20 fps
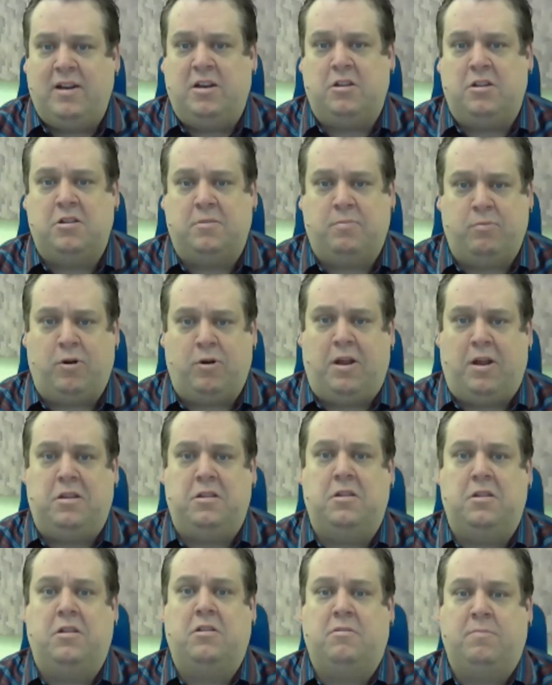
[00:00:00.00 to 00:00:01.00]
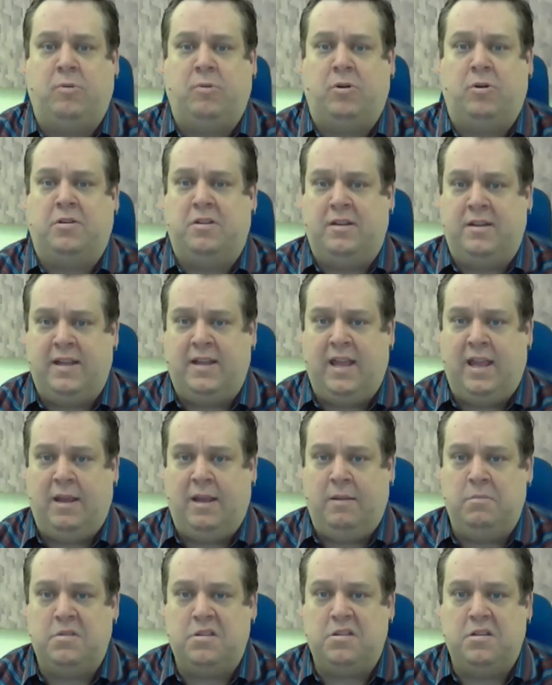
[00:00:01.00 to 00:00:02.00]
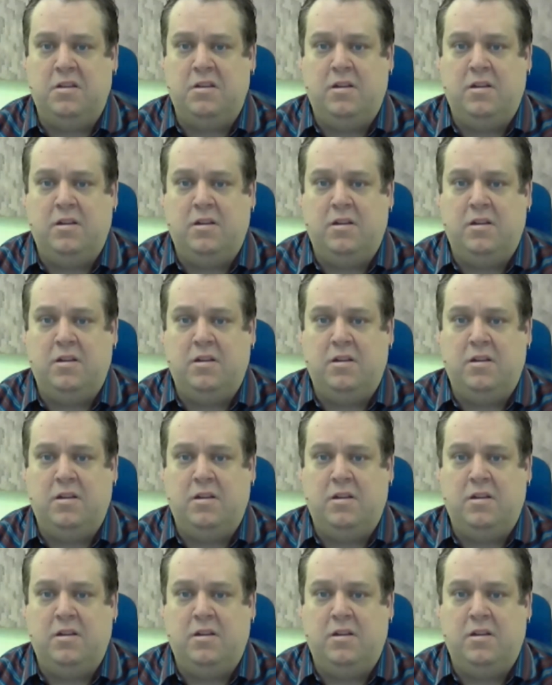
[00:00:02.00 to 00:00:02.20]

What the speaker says: to suppress sports and games.